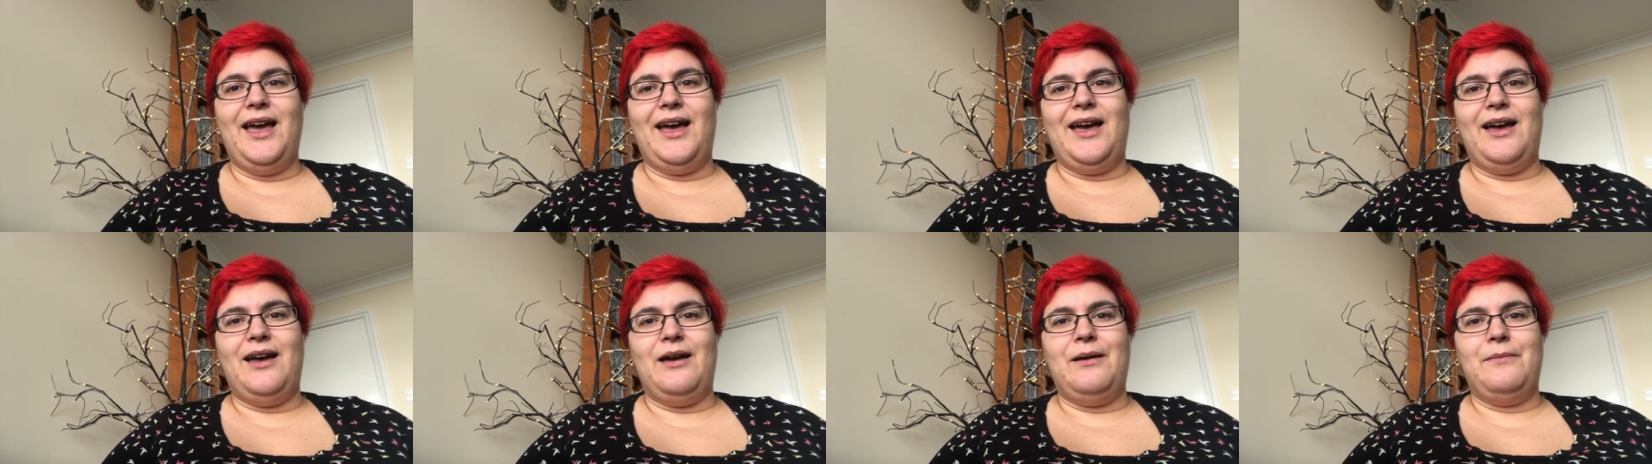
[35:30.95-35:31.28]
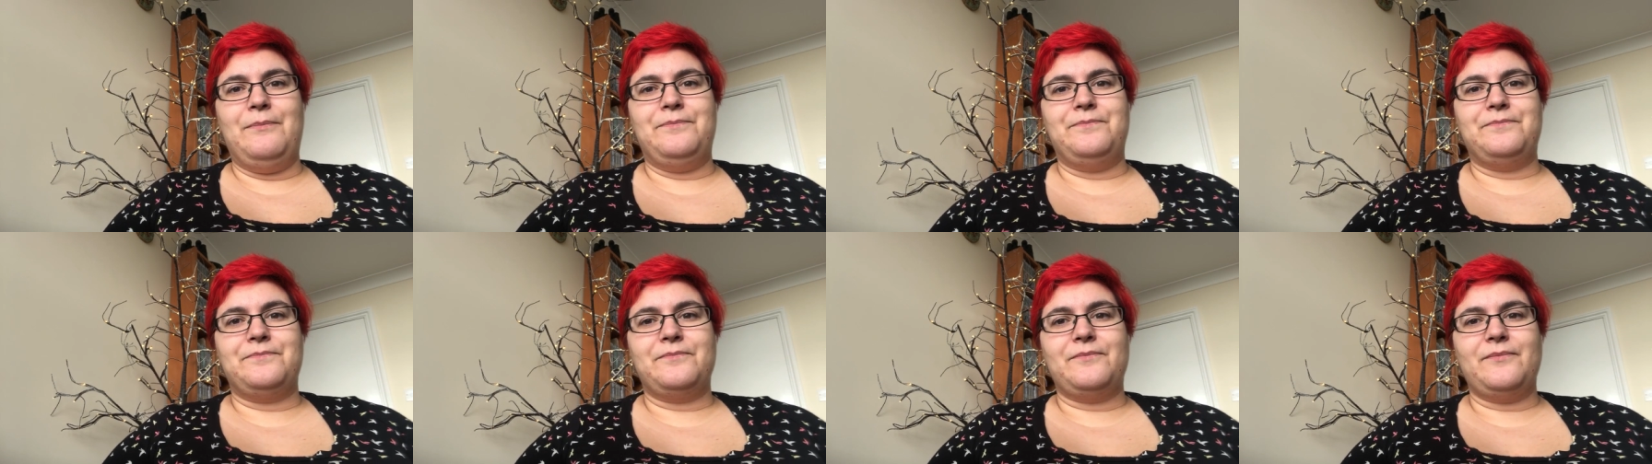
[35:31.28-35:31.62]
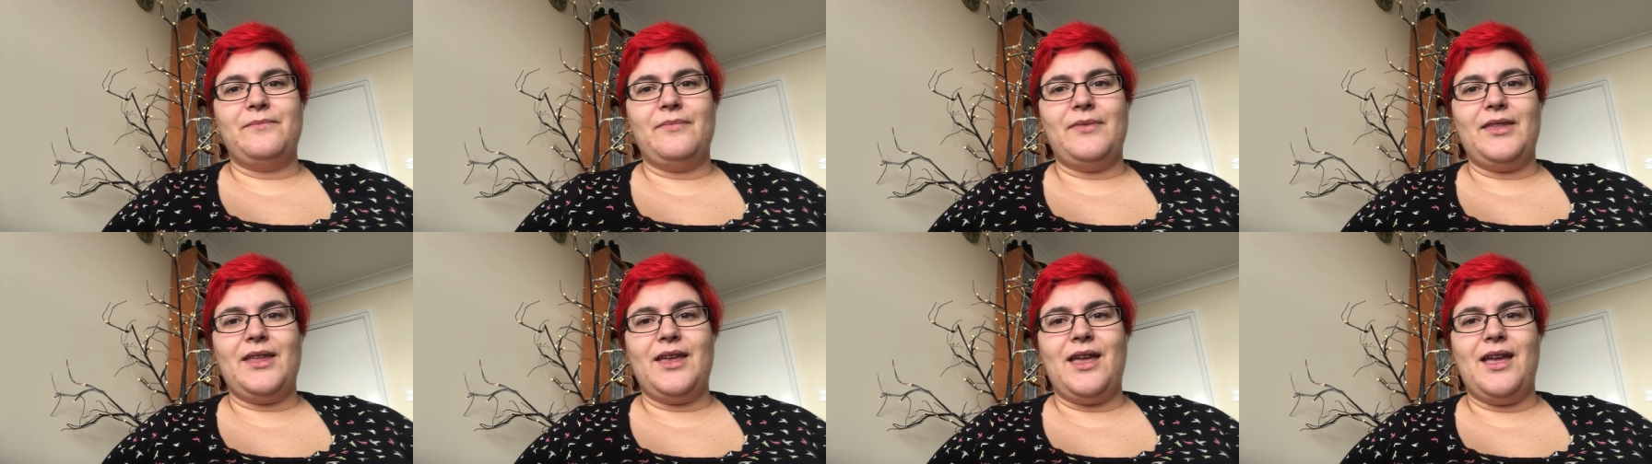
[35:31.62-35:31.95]
Um,
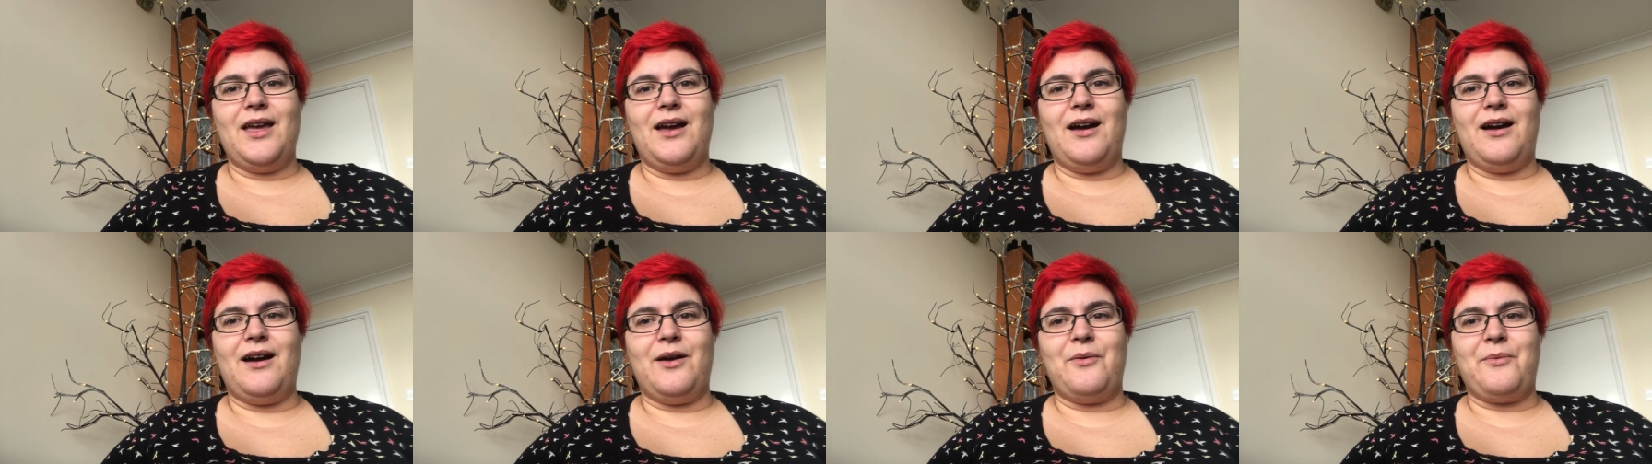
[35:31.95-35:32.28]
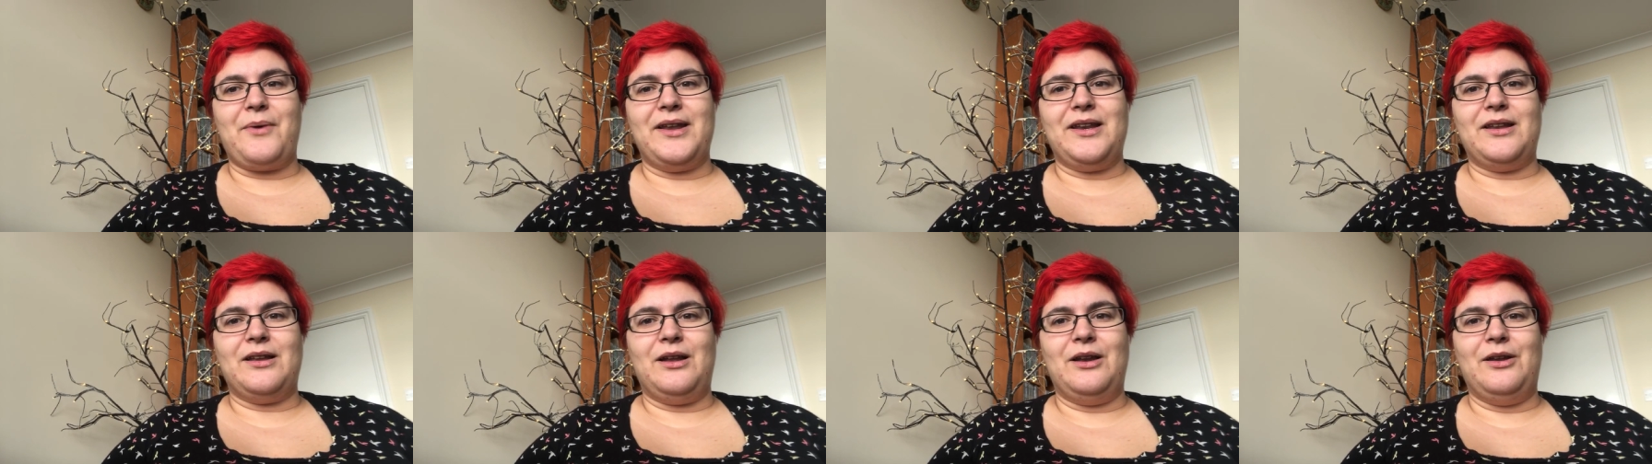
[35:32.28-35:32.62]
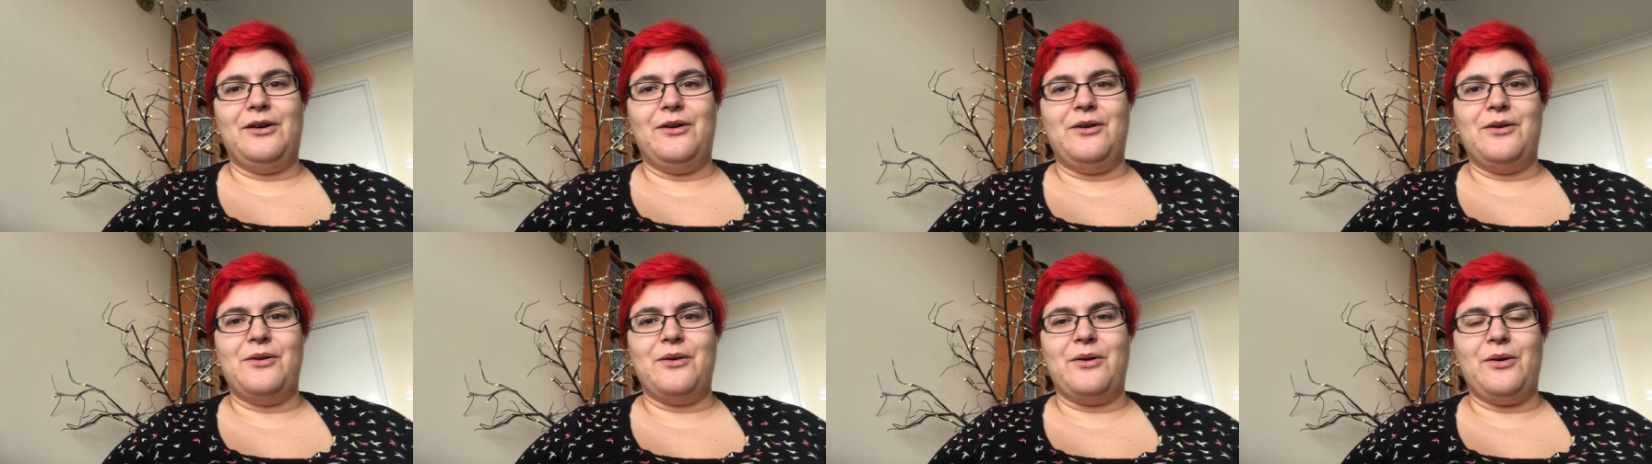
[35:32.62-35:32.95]
I went
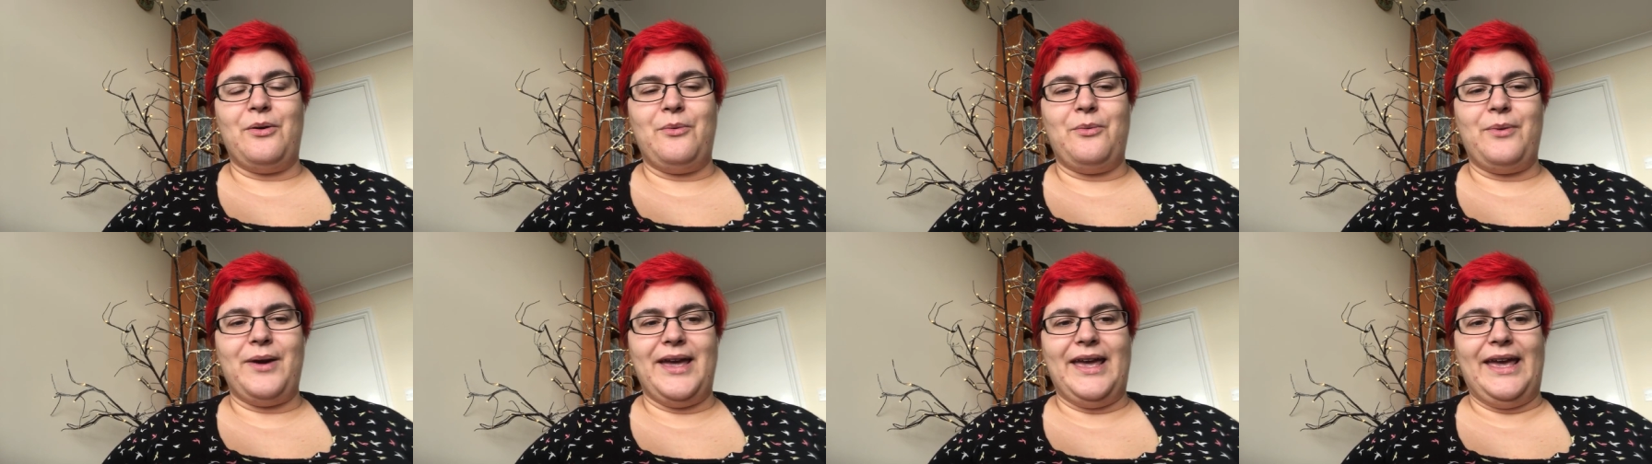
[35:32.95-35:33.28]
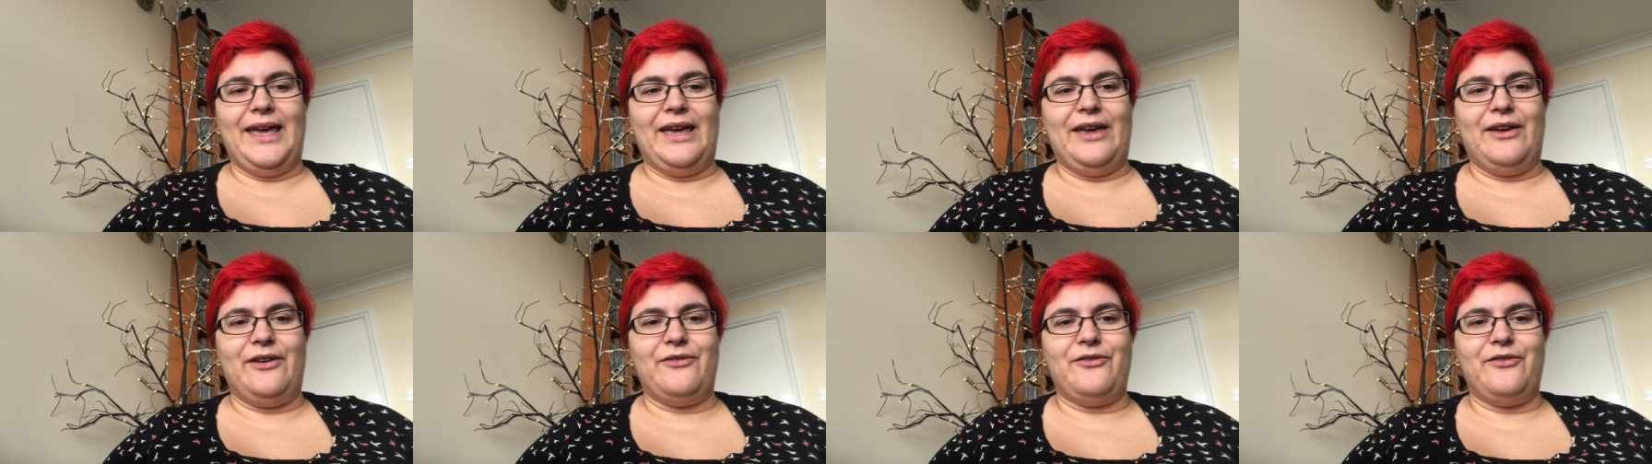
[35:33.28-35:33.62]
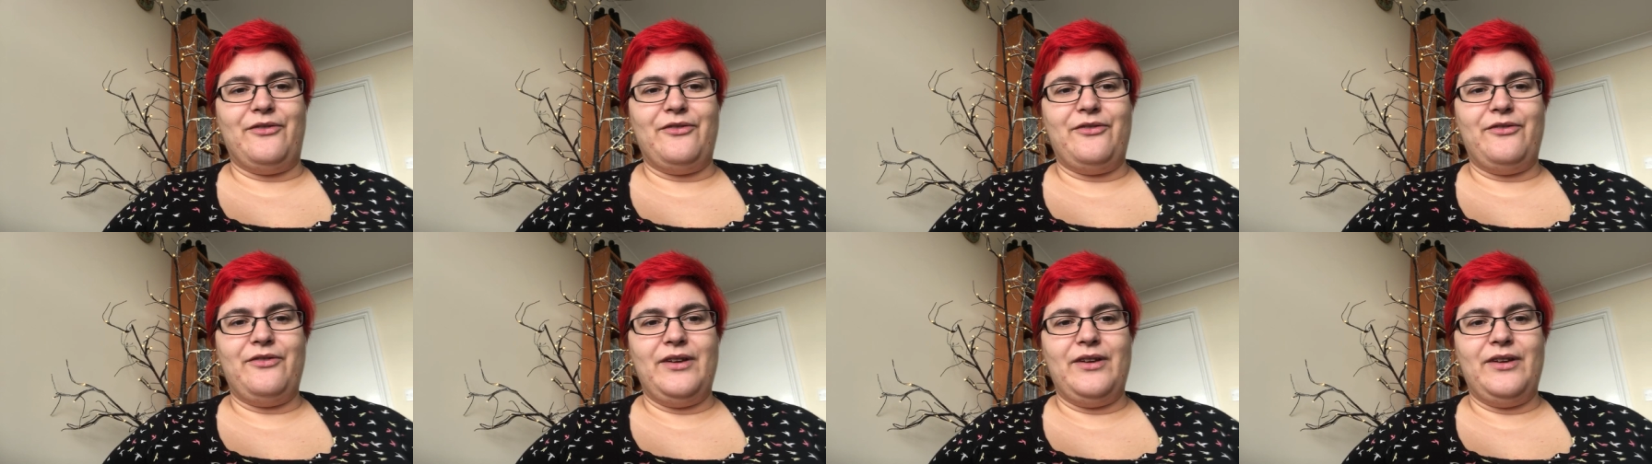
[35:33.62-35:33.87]
along with